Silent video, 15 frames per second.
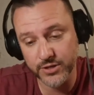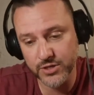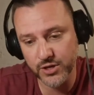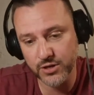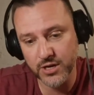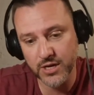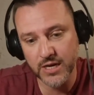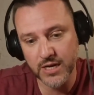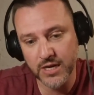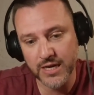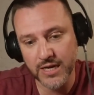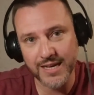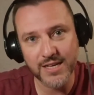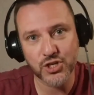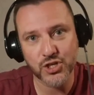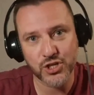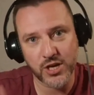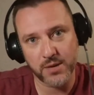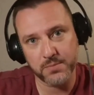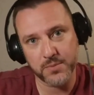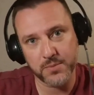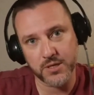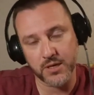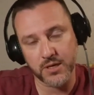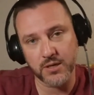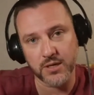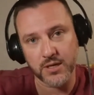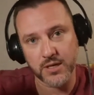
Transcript: So each chapter